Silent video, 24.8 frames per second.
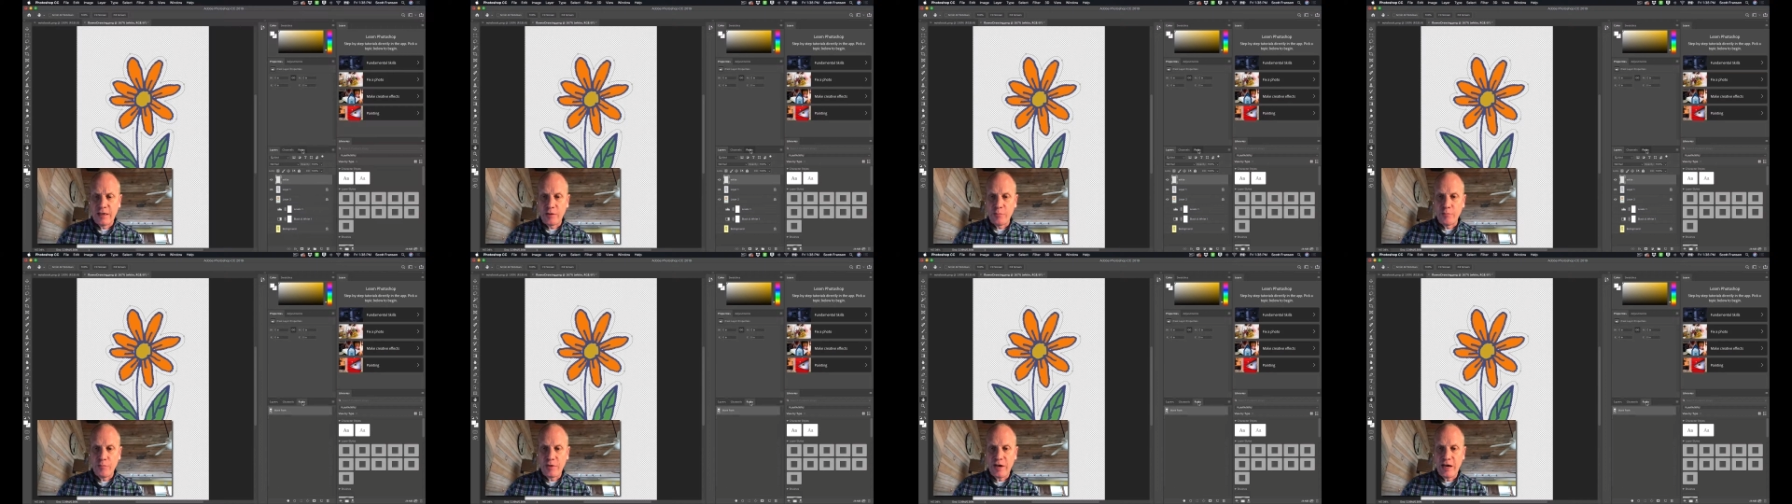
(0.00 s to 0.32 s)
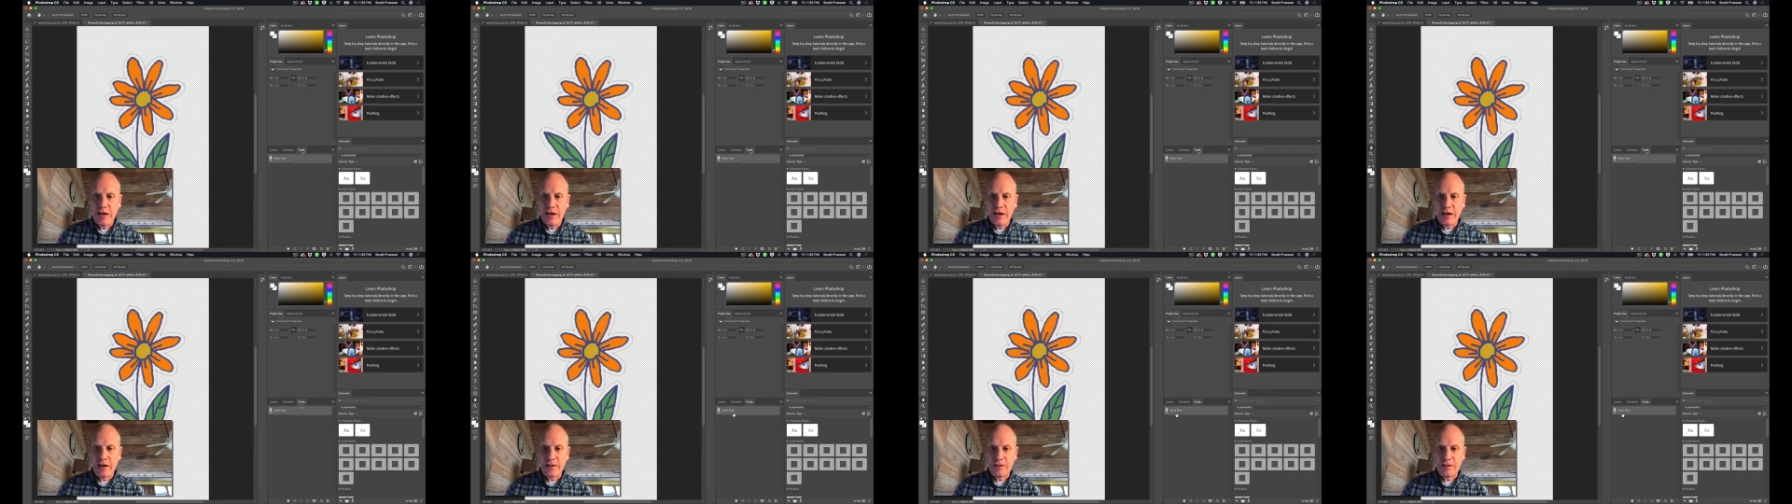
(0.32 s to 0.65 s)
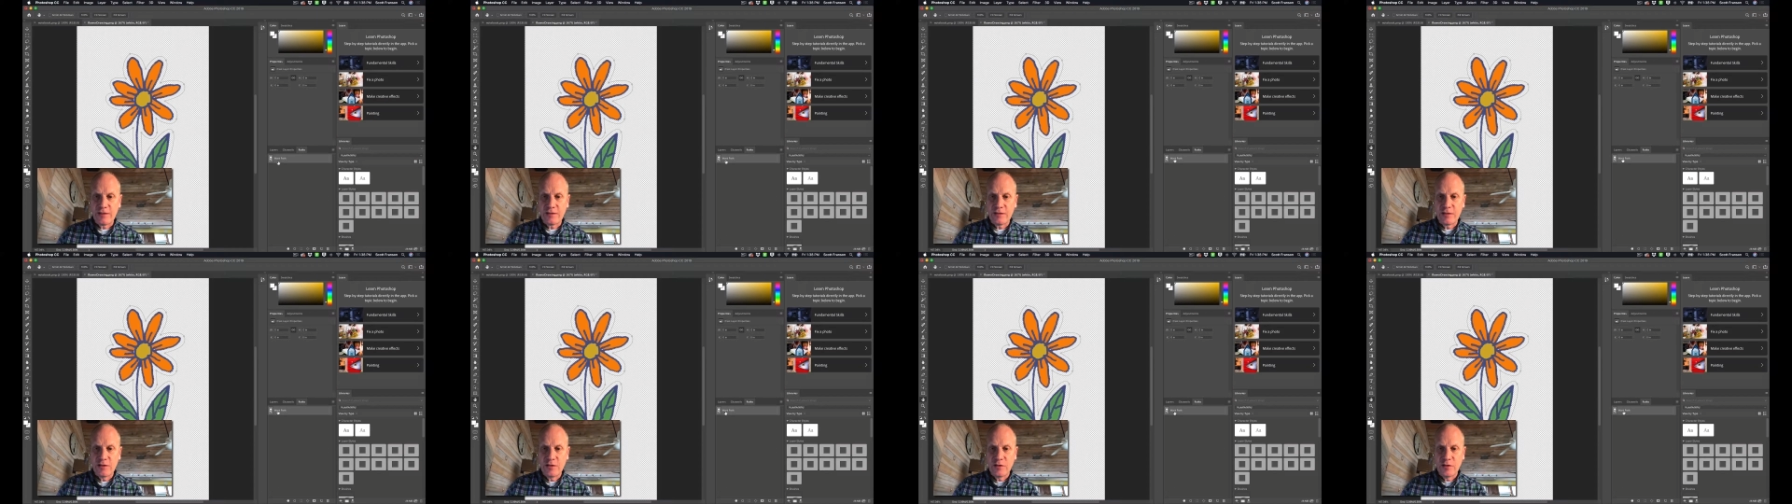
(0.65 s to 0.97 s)
in
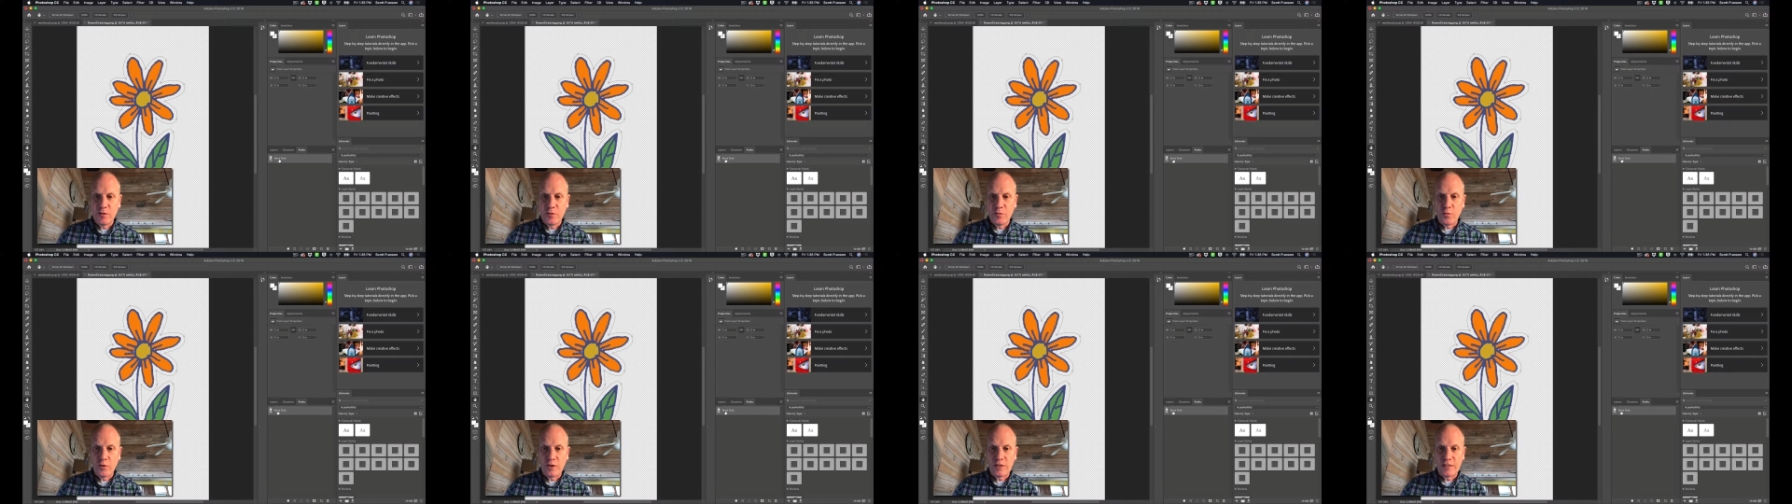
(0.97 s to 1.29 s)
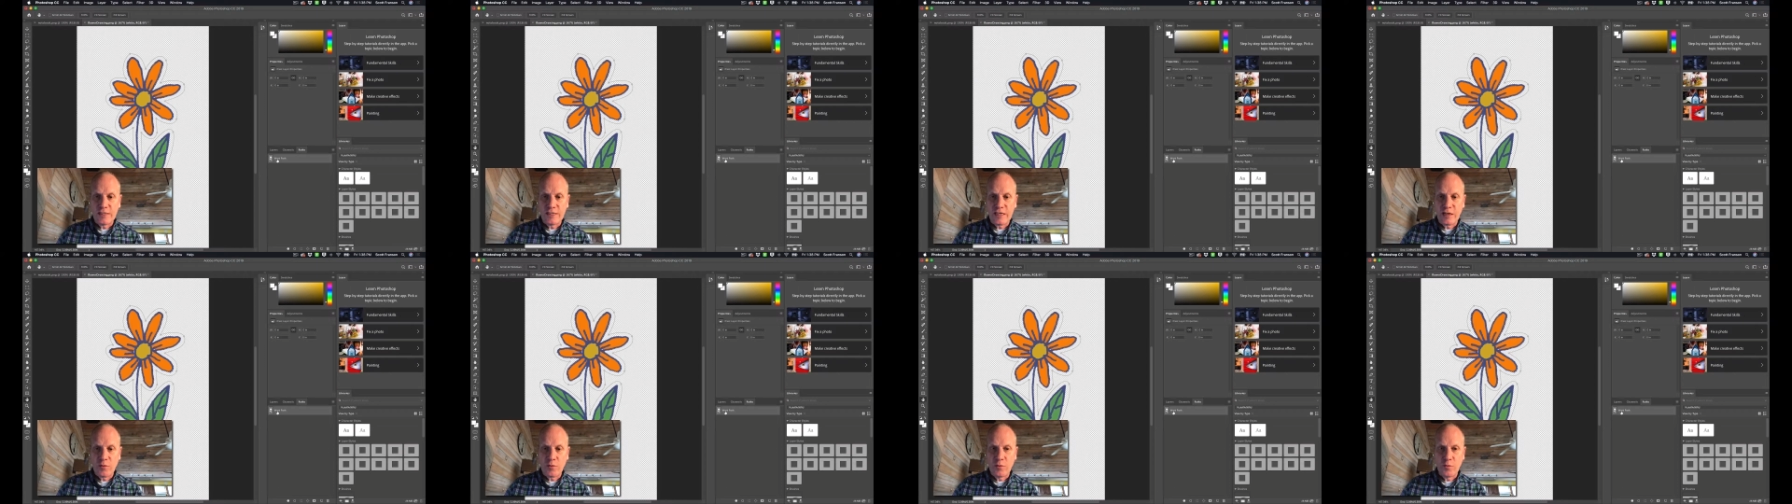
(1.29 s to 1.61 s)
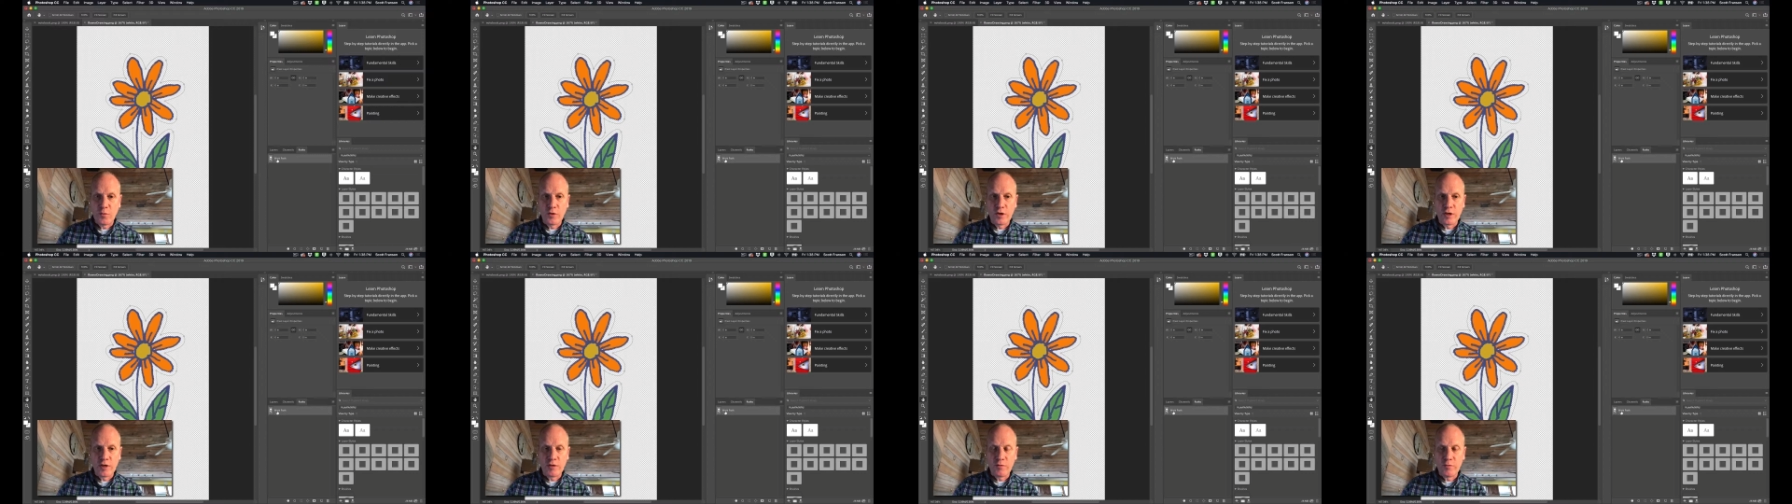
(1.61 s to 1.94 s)
paths, once that
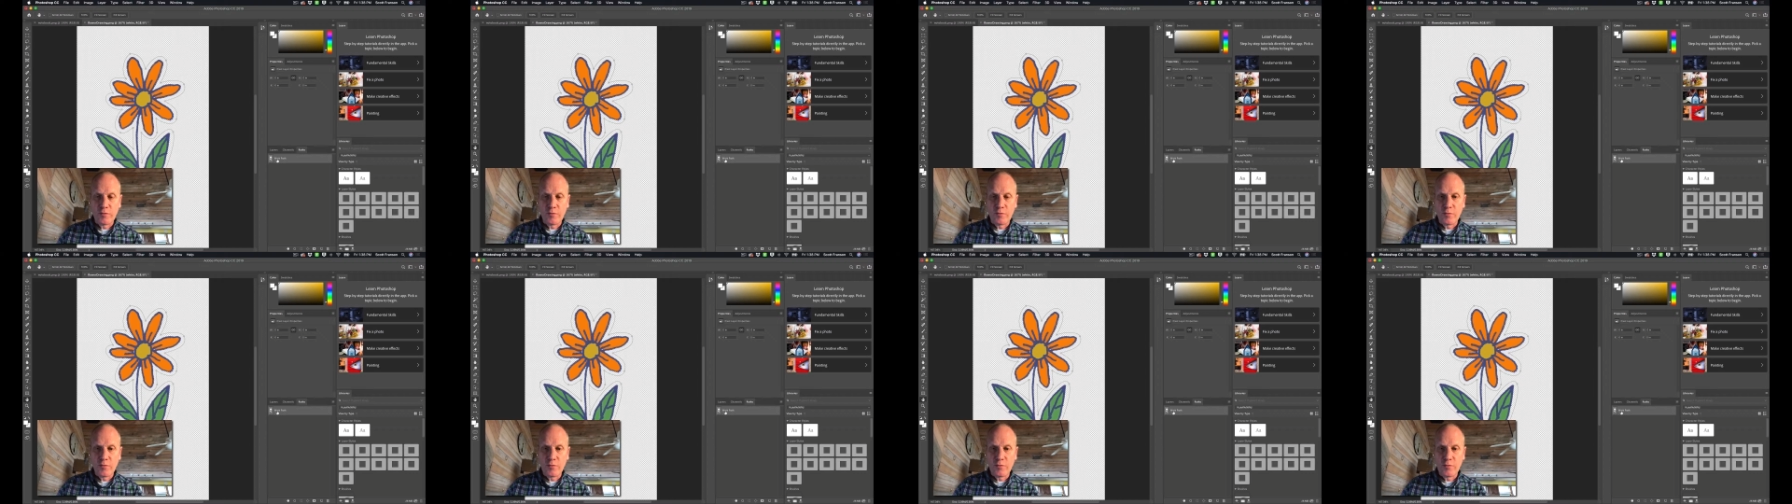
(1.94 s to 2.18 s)
work